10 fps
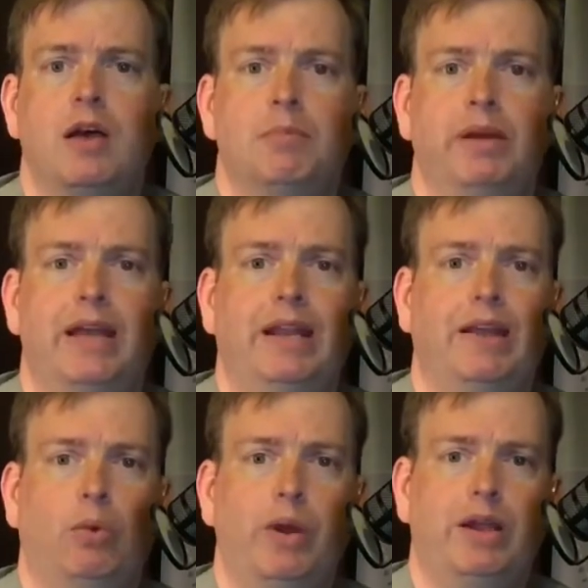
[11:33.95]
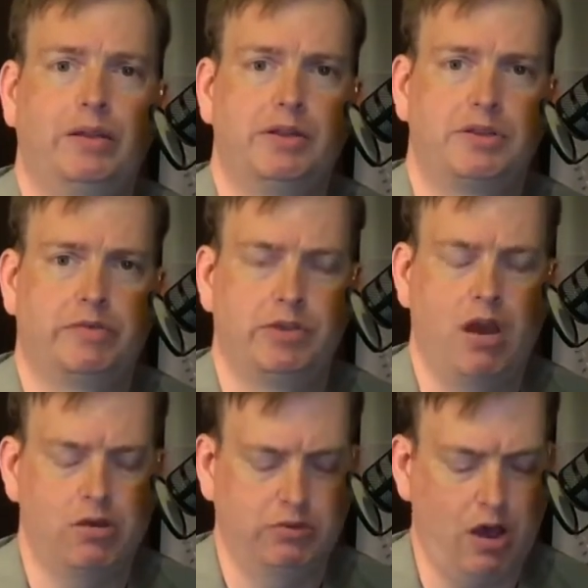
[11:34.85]
beginning of the week edition of
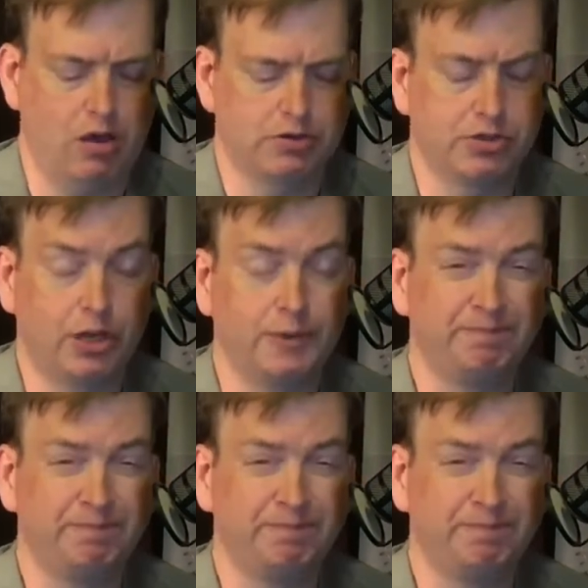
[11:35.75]
the Y'all Show.